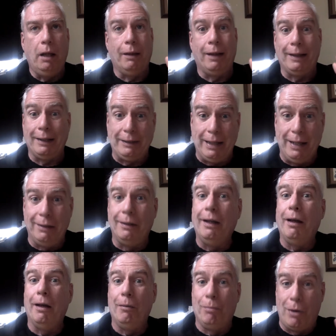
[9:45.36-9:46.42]
like I said,
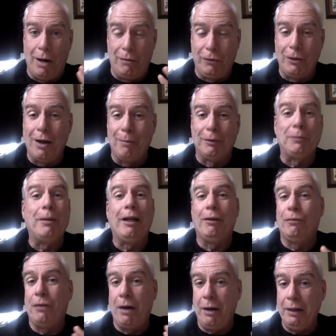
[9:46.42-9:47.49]
uh, Marvel Comics made
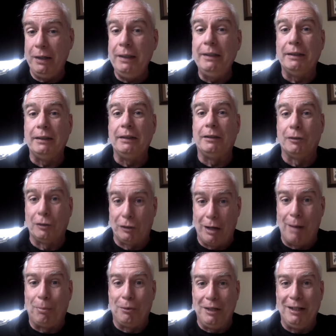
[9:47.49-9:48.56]
it very easy to
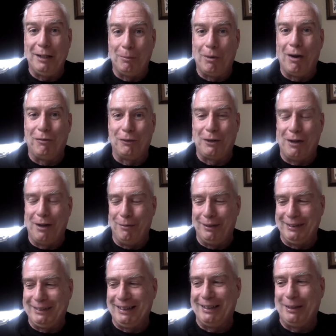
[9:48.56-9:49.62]
stop reading Marvel
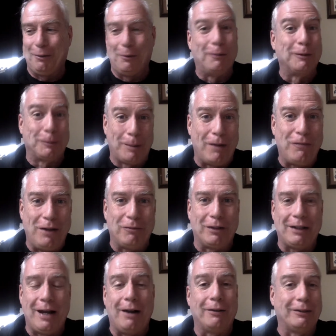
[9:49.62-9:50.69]
Comics. Thor was my
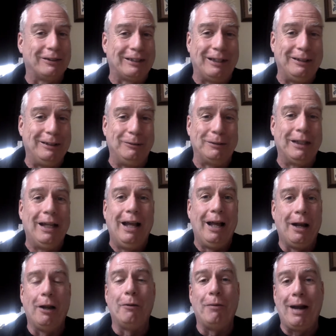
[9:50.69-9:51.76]
favorite character. Suddenly, he was
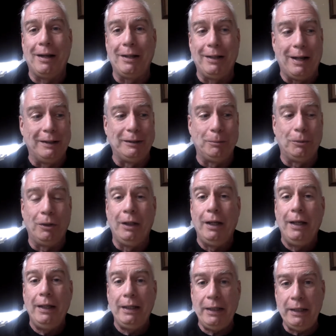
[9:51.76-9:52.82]
an unrecognizable
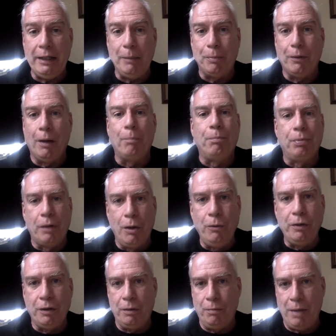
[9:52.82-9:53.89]
heap, a
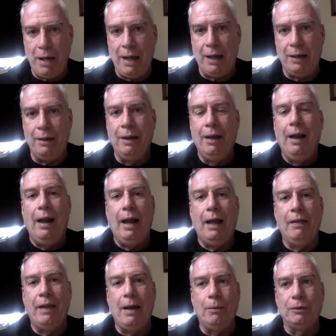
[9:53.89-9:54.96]
broken man.
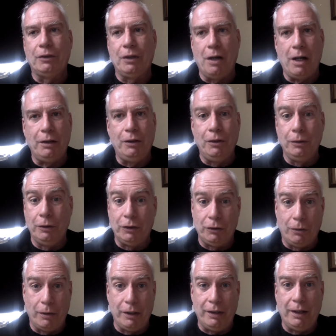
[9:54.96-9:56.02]
And that was not good
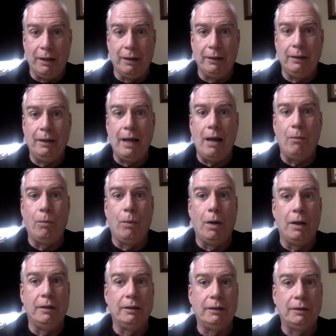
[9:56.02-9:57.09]
storytelling. That
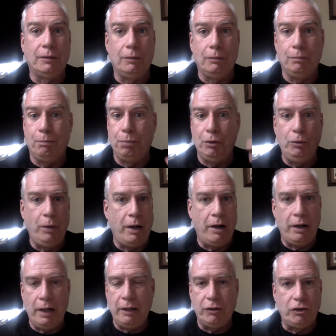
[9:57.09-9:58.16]
was blue
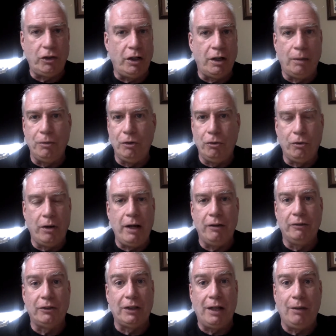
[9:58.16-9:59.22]
haired SJW
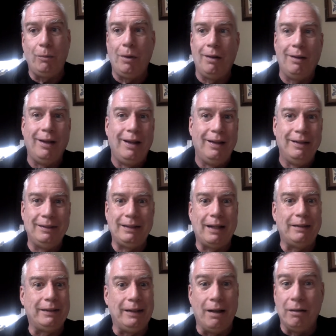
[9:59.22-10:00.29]
creators saying, well, this
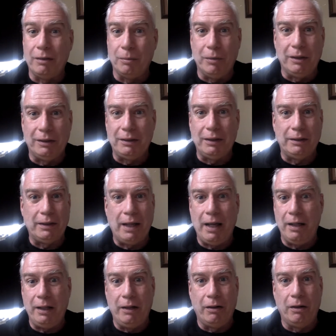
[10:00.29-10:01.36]
guy's the ultimate
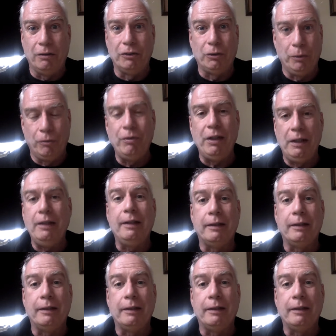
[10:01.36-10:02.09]
cishet hero, so we really need